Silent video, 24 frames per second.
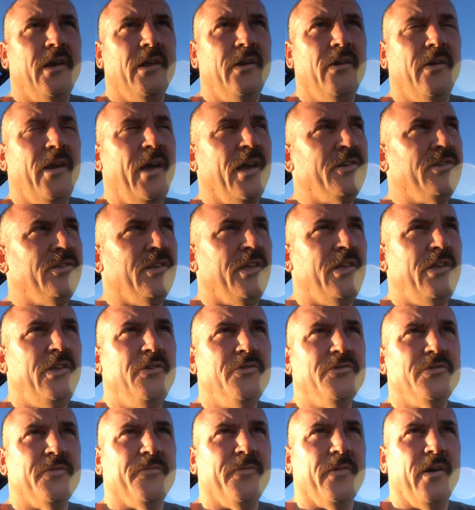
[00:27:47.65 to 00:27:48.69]
I don't actually
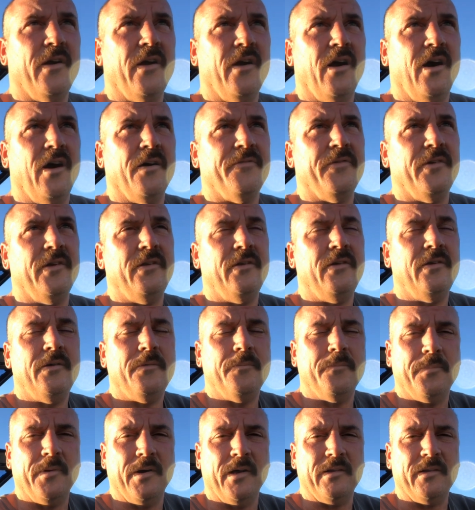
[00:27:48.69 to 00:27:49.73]
use it very often,
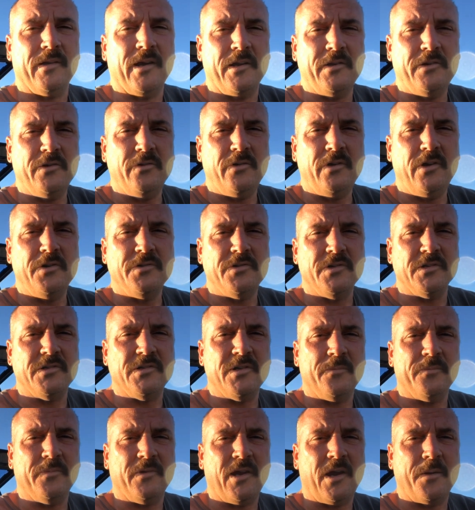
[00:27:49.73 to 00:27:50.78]
but I do use it
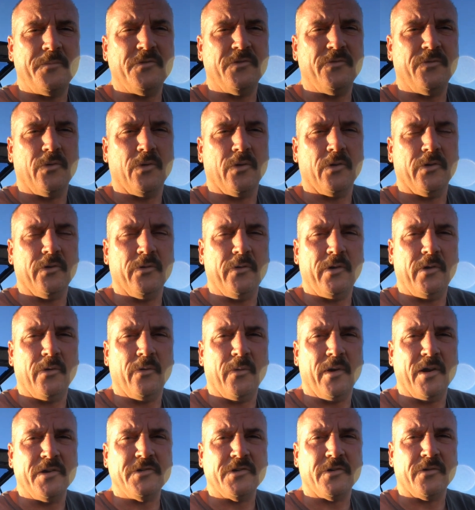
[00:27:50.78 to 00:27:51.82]
sometimes for doing the
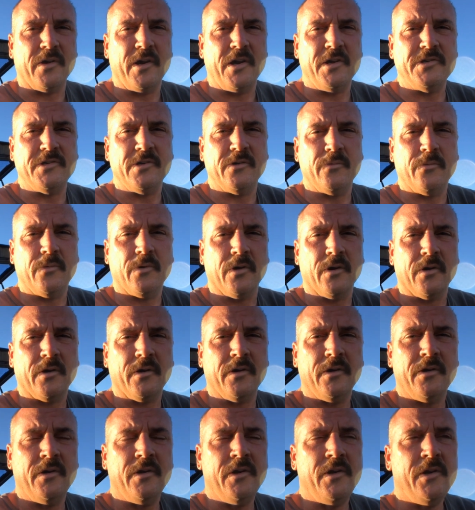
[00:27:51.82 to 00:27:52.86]
restoration
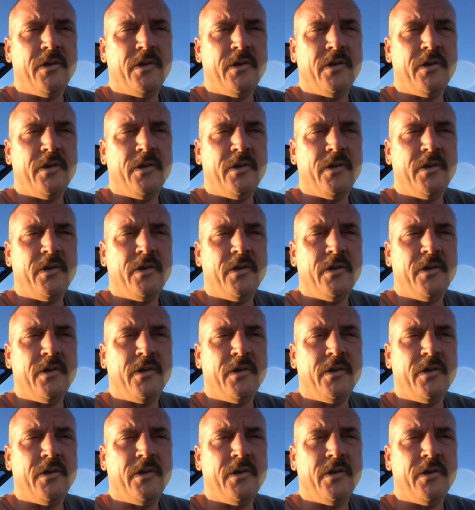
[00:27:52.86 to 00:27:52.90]
work.